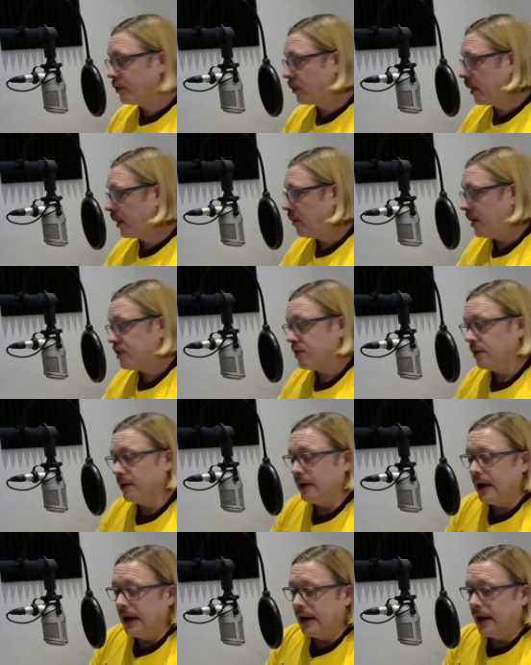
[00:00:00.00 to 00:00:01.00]
great
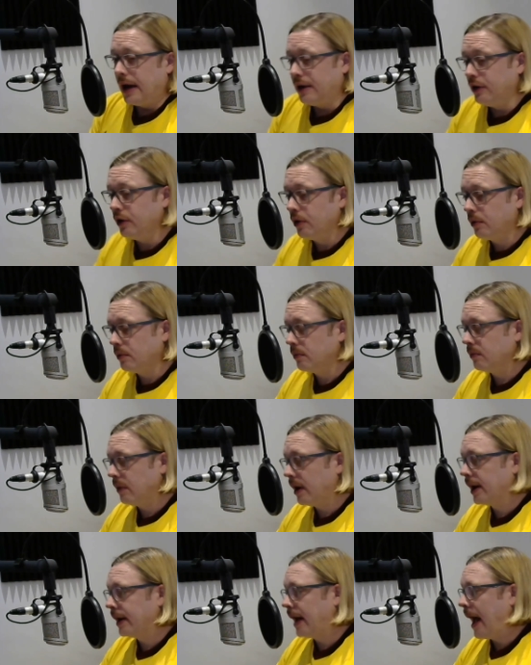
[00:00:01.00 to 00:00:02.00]
question. Uh, and, you know,
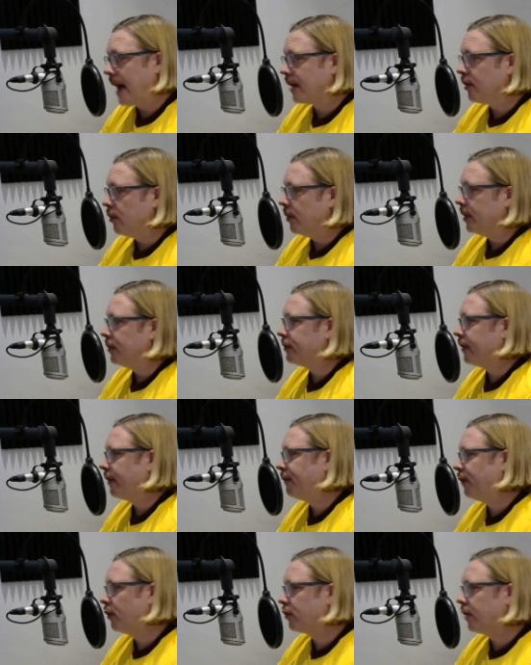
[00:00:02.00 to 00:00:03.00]
I'm going to echo what you
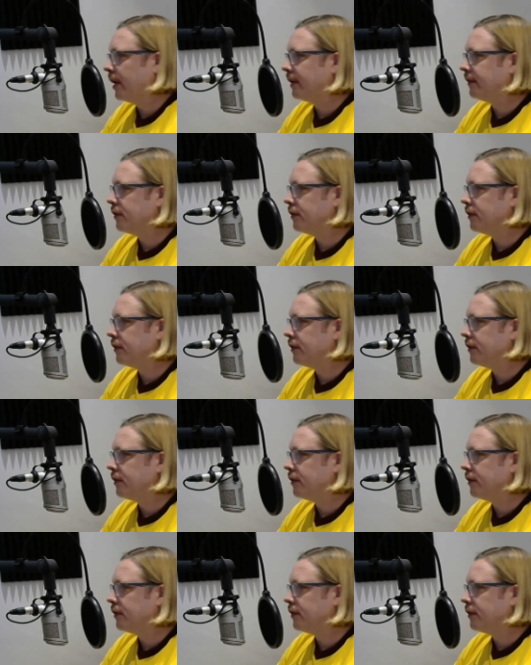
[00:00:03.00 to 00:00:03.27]
said full credit